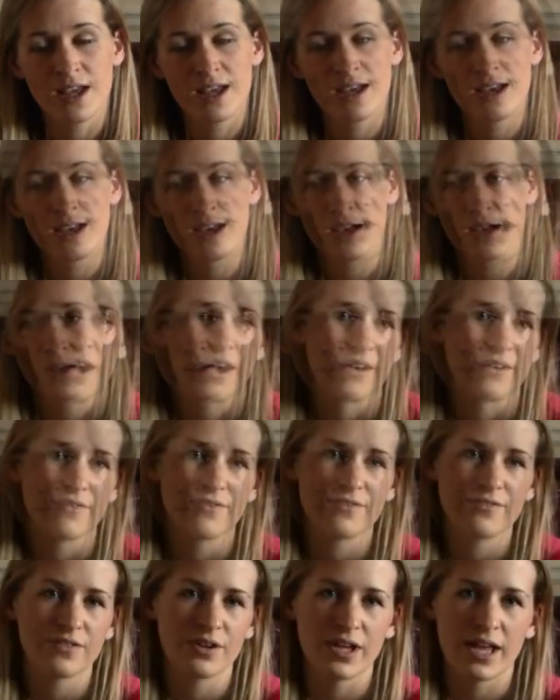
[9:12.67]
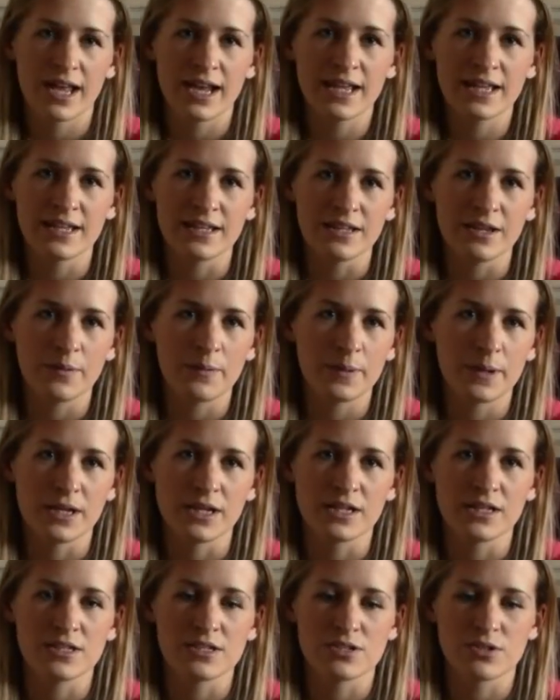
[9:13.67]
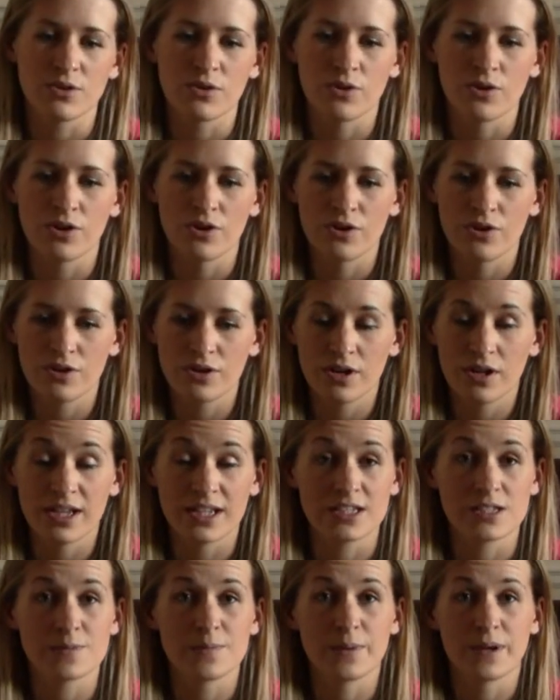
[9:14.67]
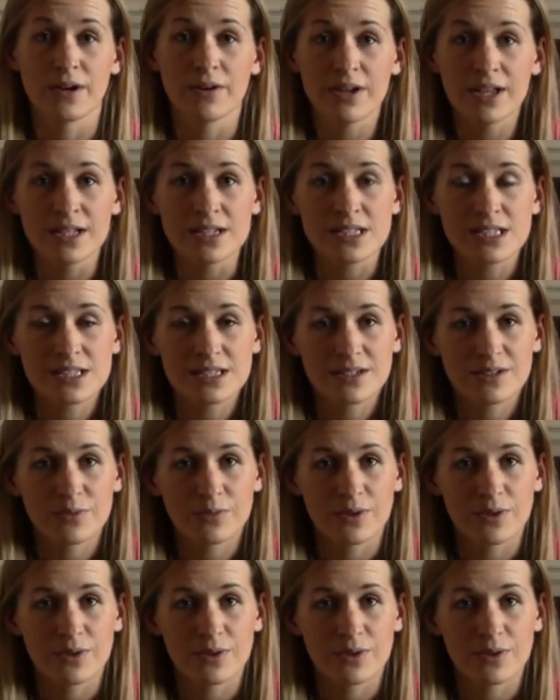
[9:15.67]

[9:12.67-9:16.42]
If you do have any opinions or experience